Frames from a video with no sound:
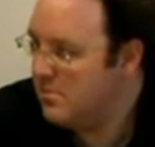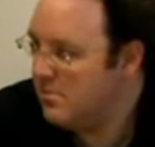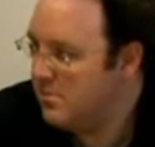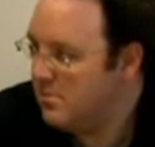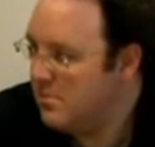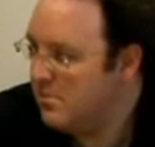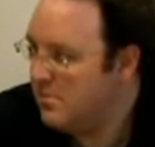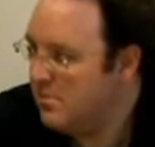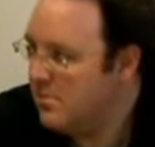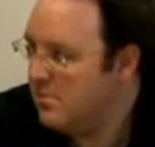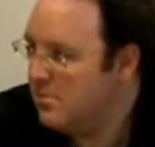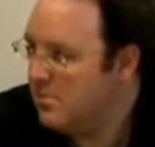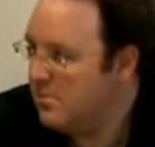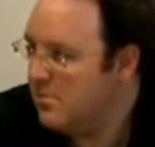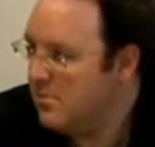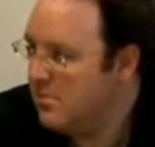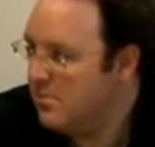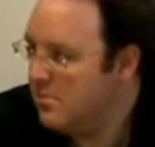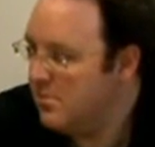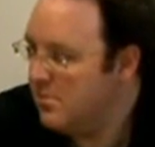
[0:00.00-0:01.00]

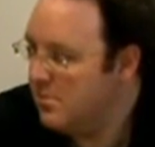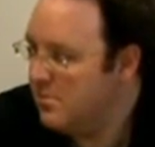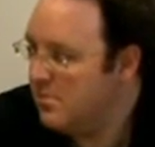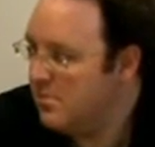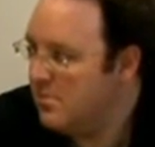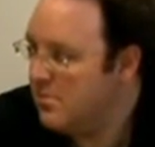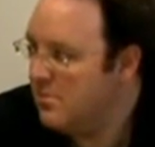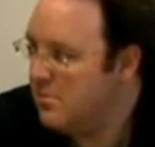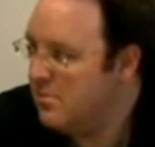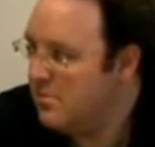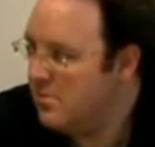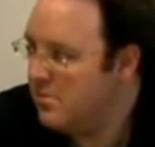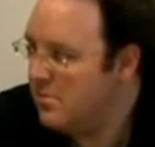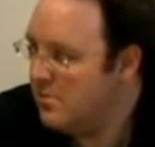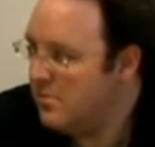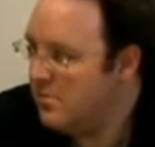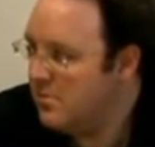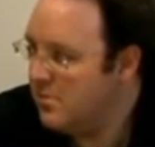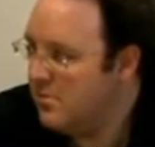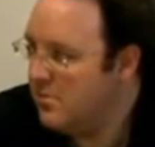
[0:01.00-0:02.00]

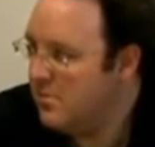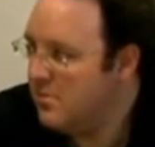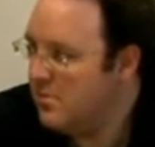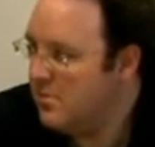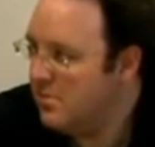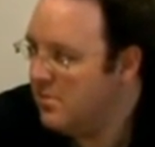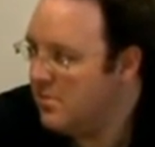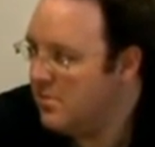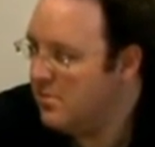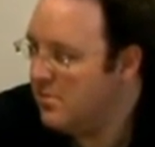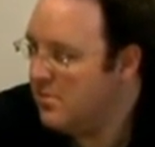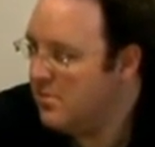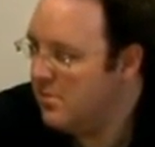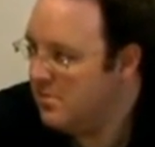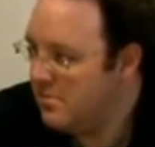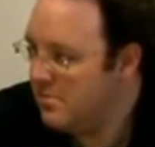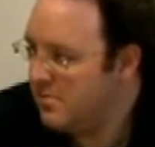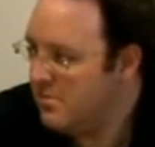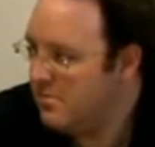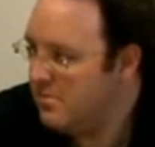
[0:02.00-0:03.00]

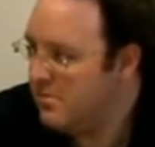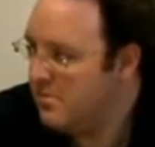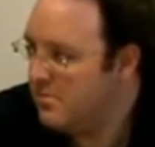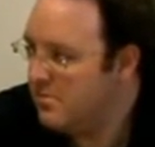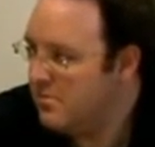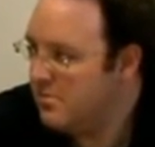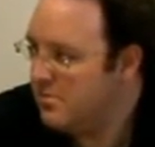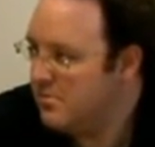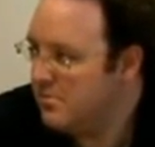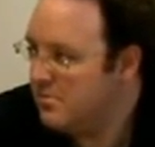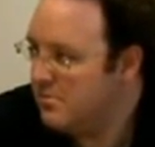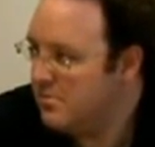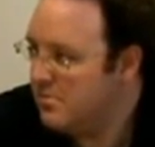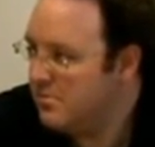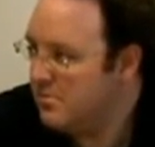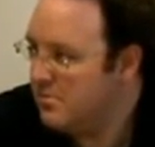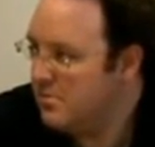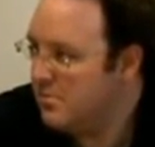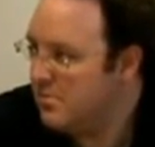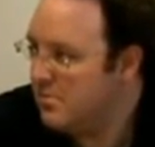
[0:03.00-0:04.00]

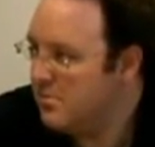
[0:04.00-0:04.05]
This person isn't speaking.